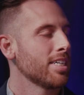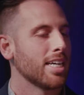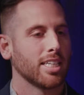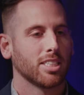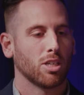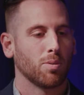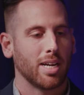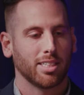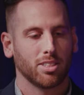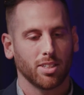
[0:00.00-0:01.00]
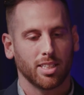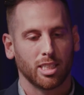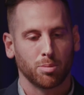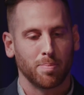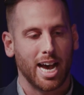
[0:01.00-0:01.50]
And so when I took
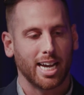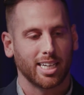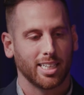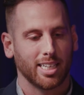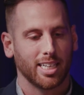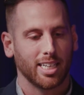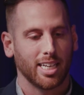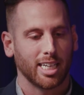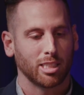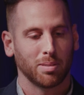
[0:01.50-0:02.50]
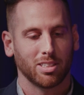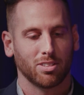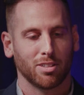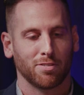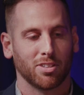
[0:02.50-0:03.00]
this back, I
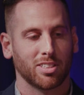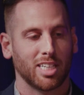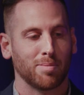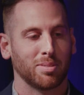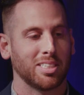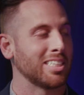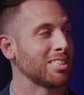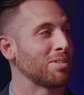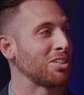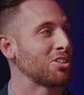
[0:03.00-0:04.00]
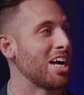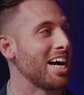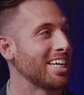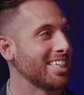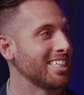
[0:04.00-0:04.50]
experienced for the first time seeing someone
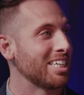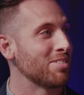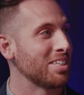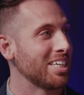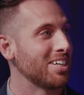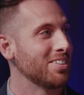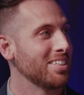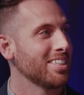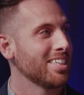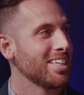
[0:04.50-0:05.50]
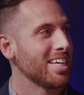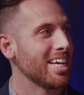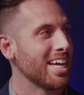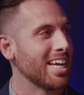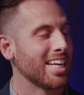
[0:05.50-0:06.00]
cry at a video.
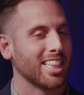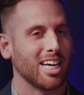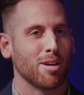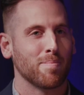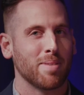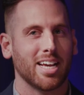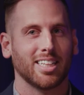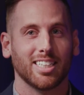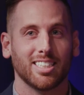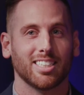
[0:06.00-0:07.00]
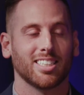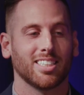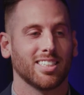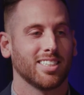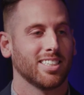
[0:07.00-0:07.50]
And I thought, man, this
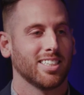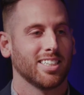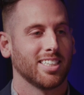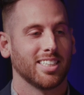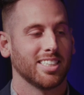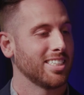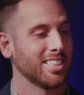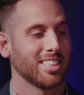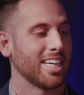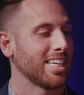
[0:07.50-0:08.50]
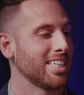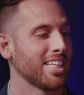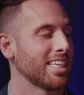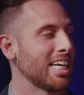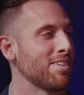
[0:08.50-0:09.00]
is like
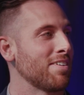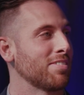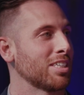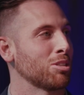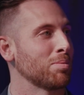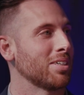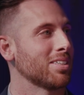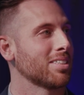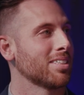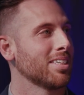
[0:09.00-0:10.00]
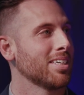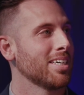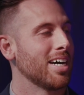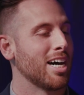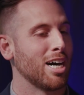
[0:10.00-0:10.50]
nothing I've ever experienced.
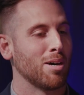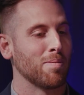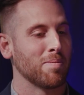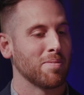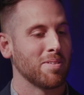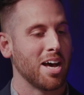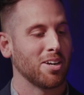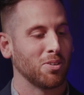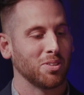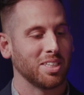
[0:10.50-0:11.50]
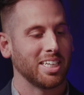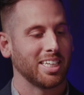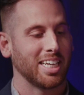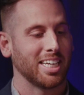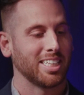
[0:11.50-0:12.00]
Not only
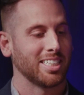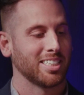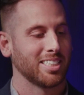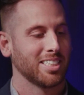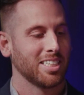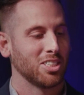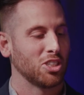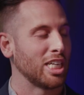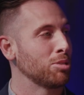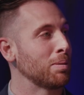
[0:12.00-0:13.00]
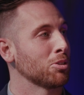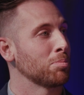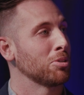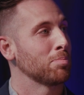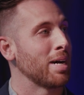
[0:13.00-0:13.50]
can this change people's
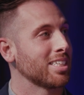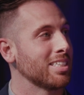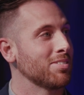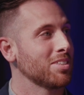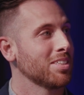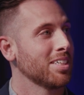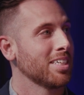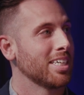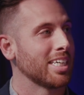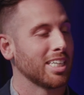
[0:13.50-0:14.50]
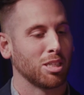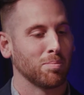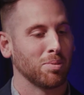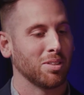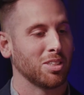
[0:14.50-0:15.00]
perspectives, it can
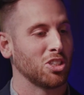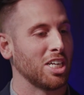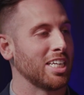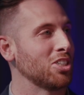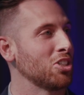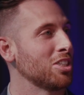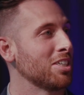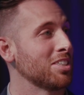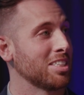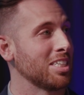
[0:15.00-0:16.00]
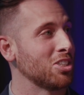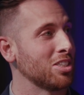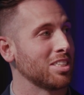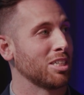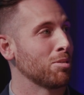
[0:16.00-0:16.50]
completely change their
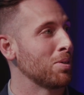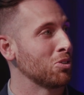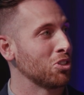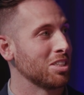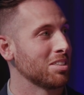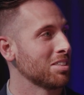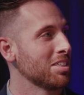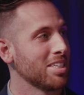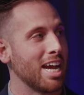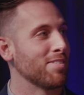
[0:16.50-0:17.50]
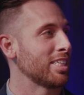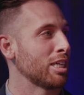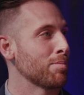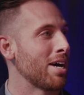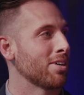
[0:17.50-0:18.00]
decisions, their emotions,
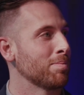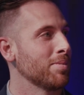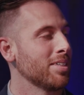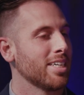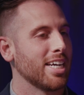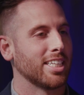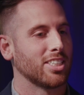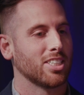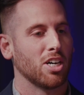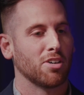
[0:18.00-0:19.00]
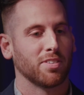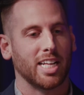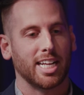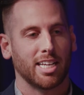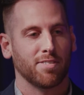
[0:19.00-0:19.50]
everything about them. And so from
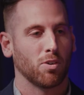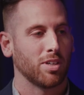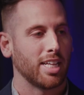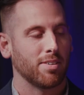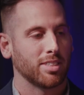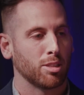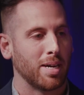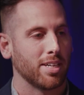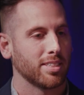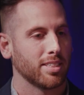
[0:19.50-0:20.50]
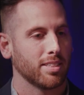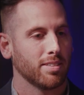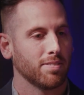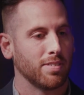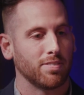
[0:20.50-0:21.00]
that day forward, that was about
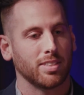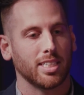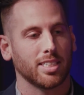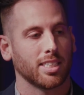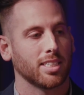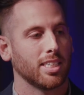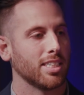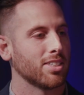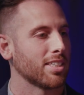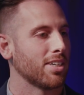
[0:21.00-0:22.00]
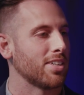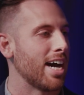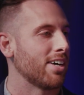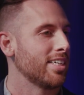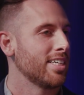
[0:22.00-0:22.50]
15, 16 years ago
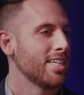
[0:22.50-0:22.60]
now,